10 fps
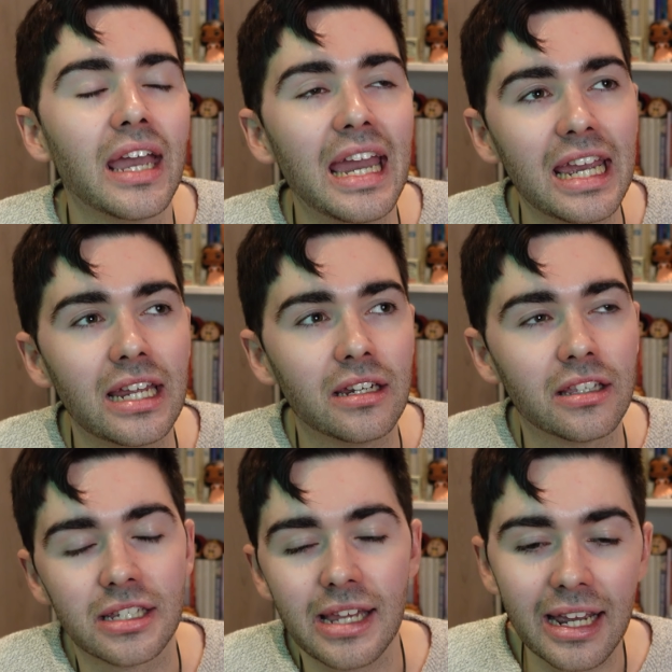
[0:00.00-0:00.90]
In
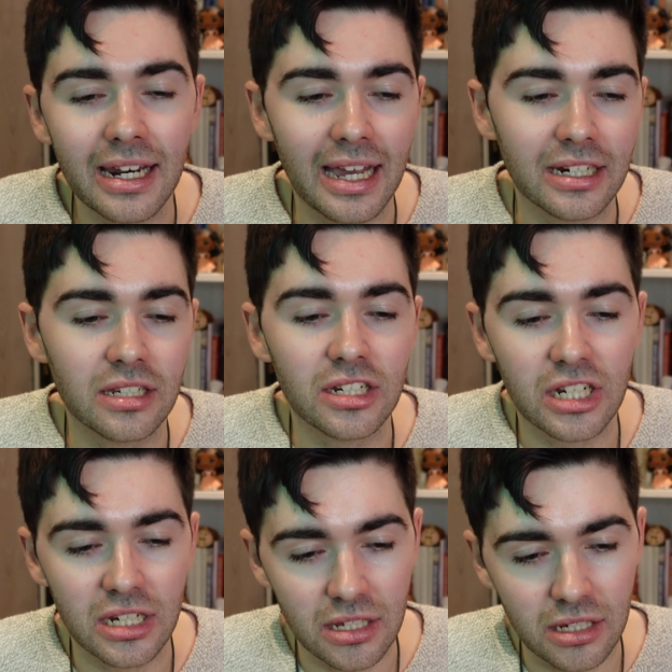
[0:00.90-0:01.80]
the second act,
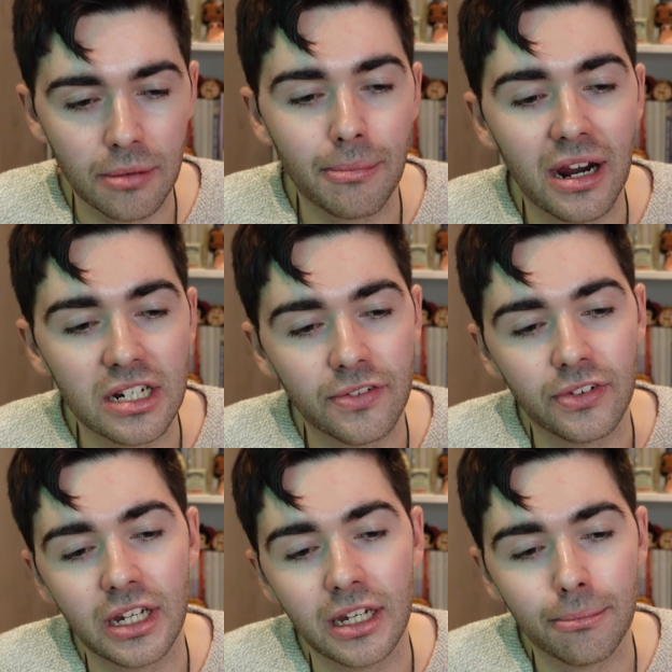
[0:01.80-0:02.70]
she's
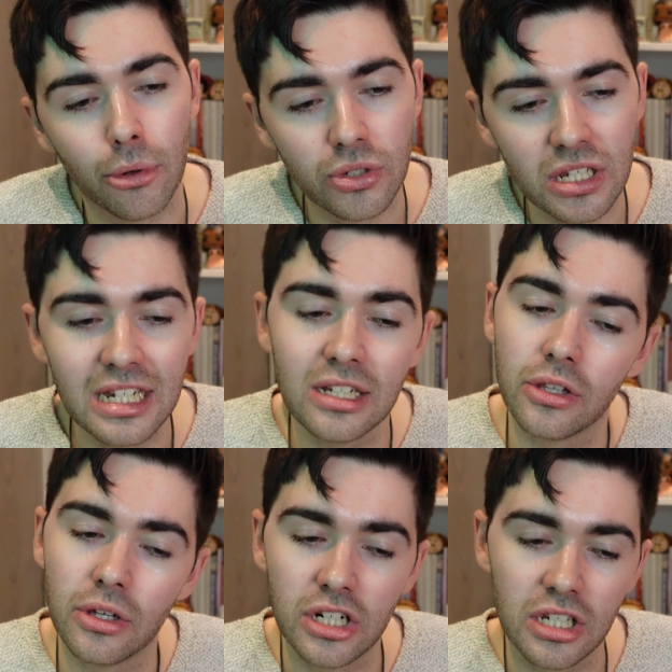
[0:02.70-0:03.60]
comparatively more still,
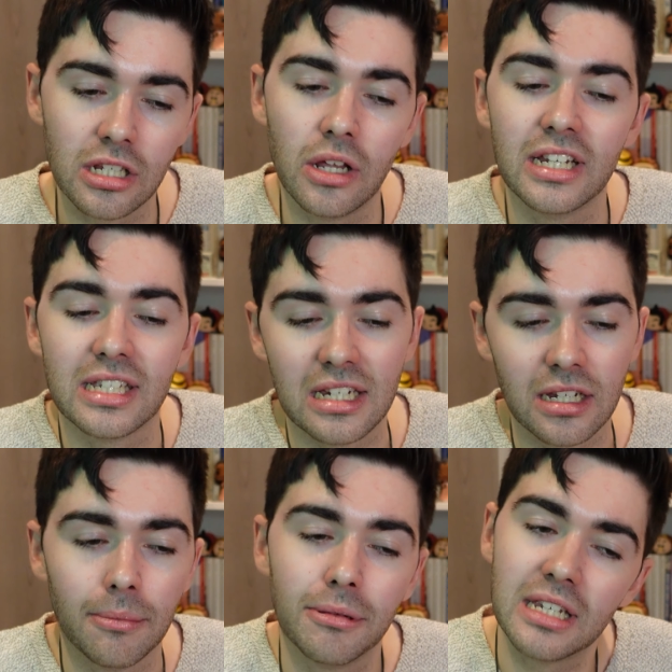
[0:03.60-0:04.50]
although she's slowly
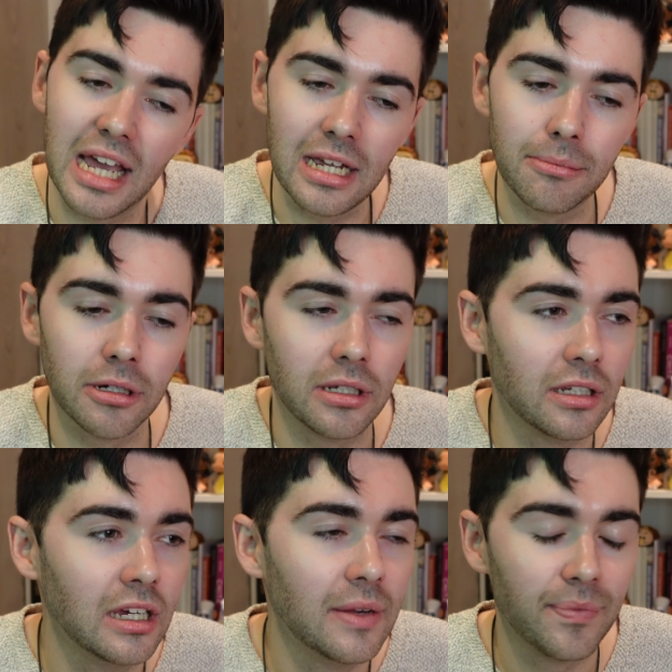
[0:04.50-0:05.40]
setting up a
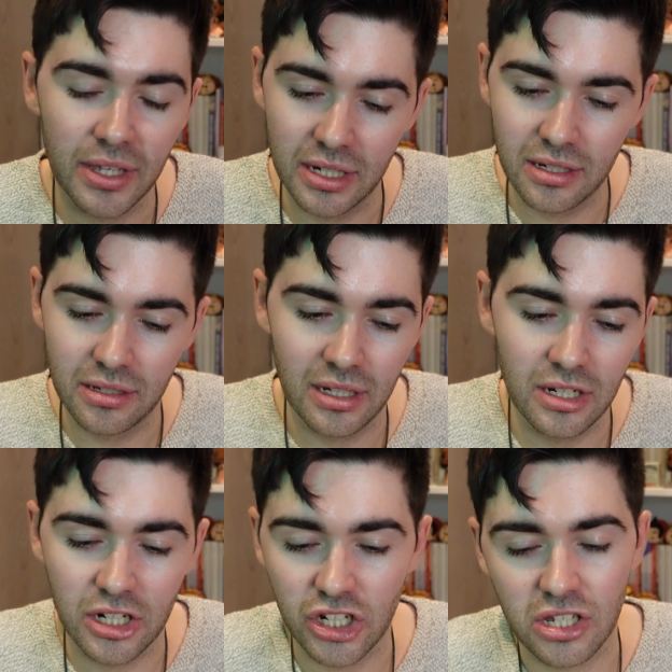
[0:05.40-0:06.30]
table and,
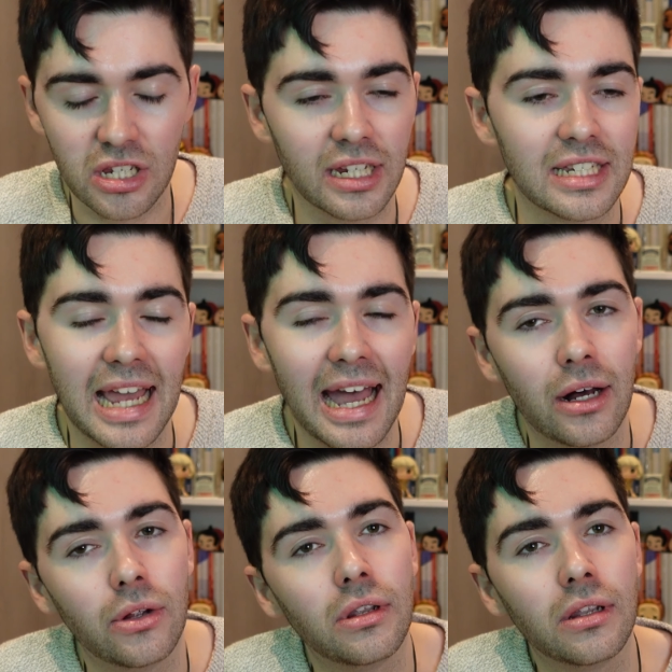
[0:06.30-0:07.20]
and adjusting a
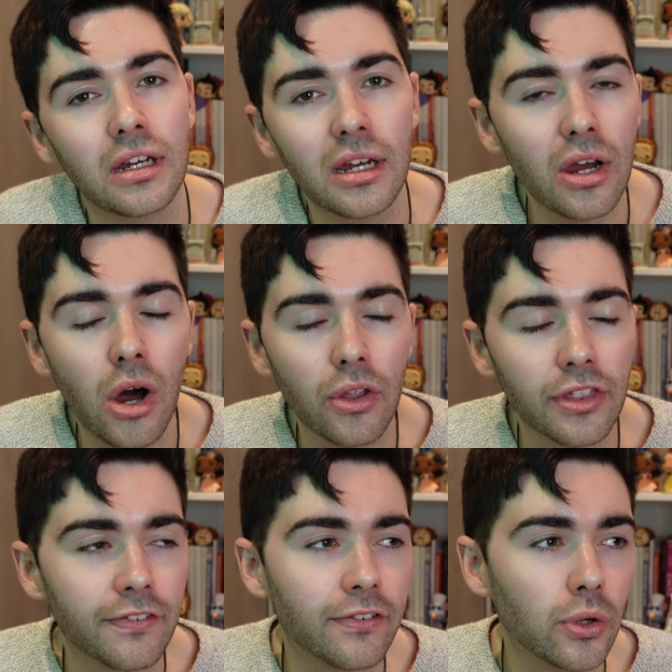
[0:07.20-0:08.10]
towel on
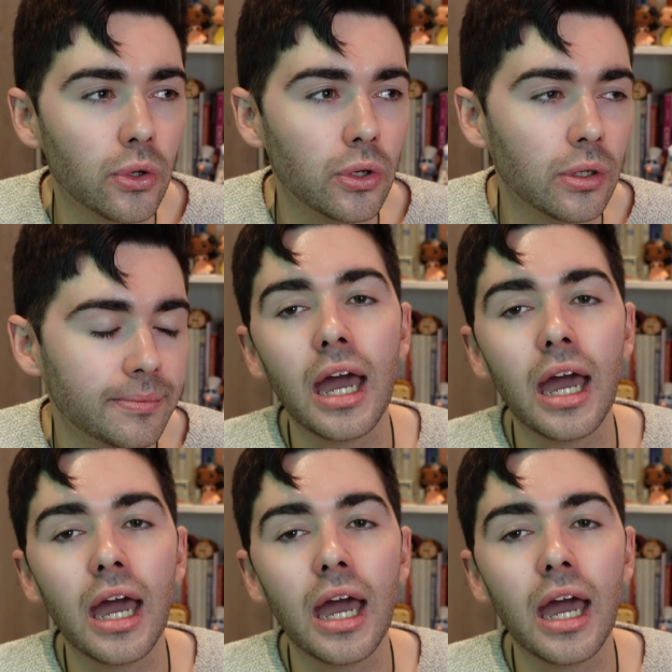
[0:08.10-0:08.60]
the floor.